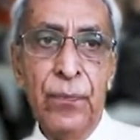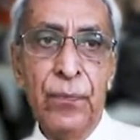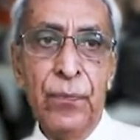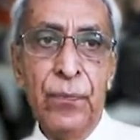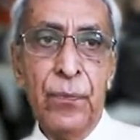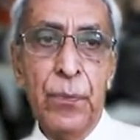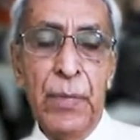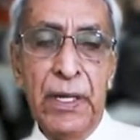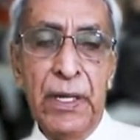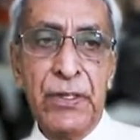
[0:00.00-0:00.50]

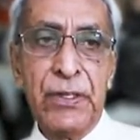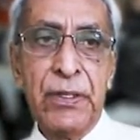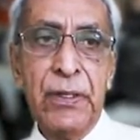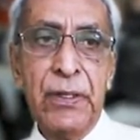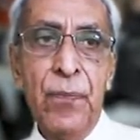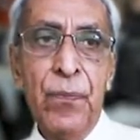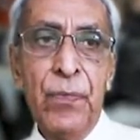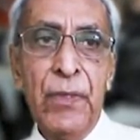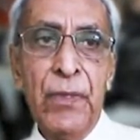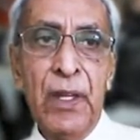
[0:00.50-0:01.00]
Means
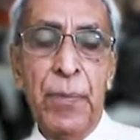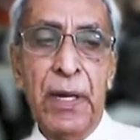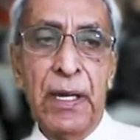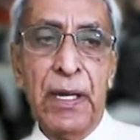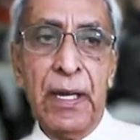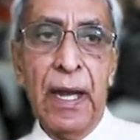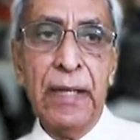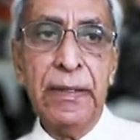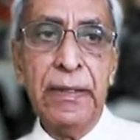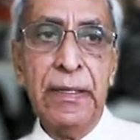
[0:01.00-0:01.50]
if a
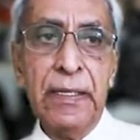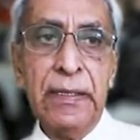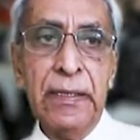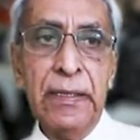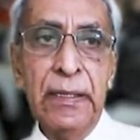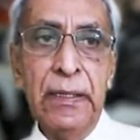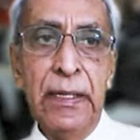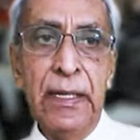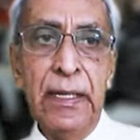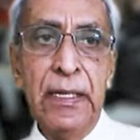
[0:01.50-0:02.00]

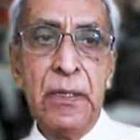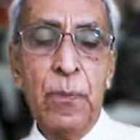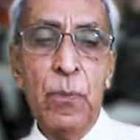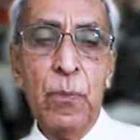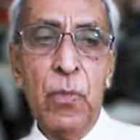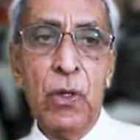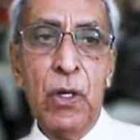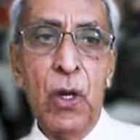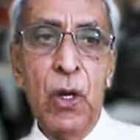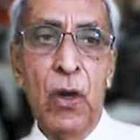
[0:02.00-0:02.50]
transaction is
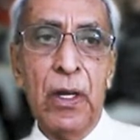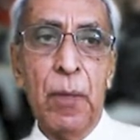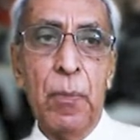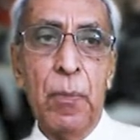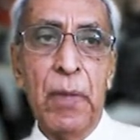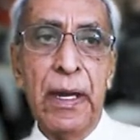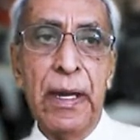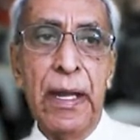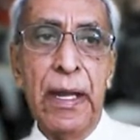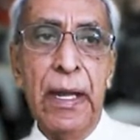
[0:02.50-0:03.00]
booked on a
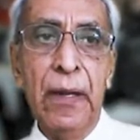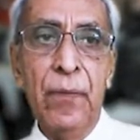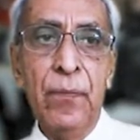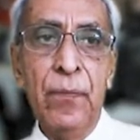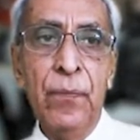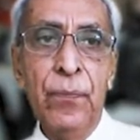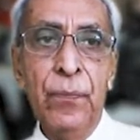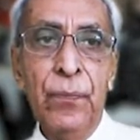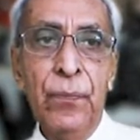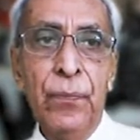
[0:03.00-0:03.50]
Monday,
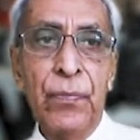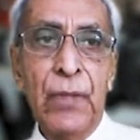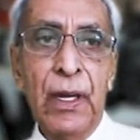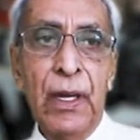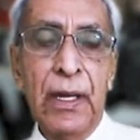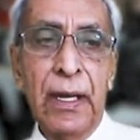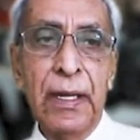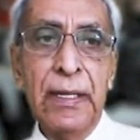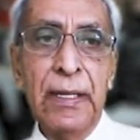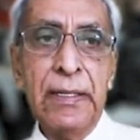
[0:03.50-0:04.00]
the
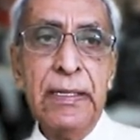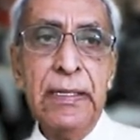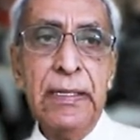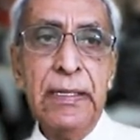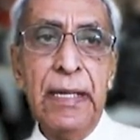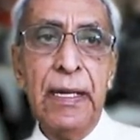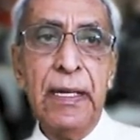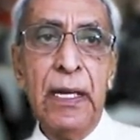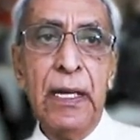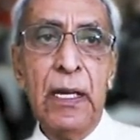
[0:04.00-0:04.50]
currencies
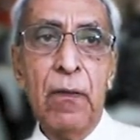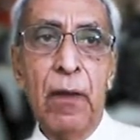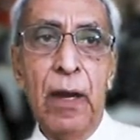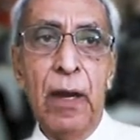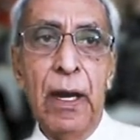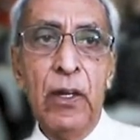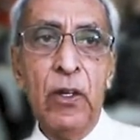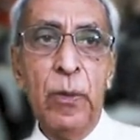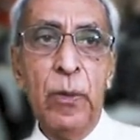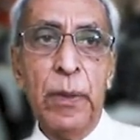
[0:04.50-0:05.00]
are
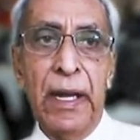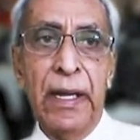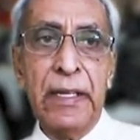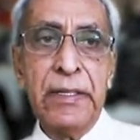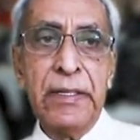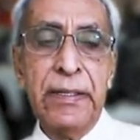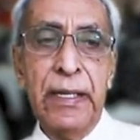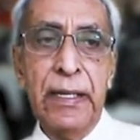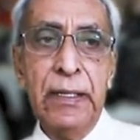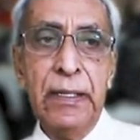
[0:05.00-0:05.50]
required to be
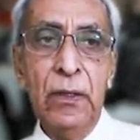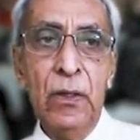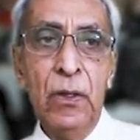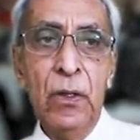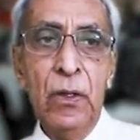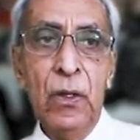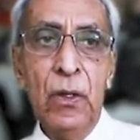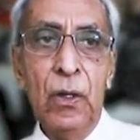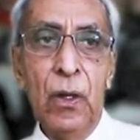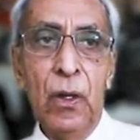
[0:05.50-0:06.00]
exchanged
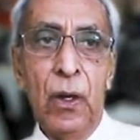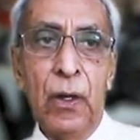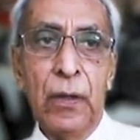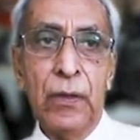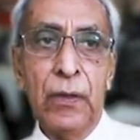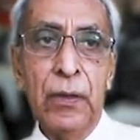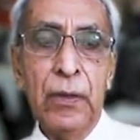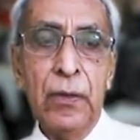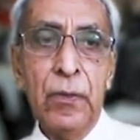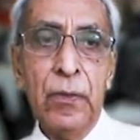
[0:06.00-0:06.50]
on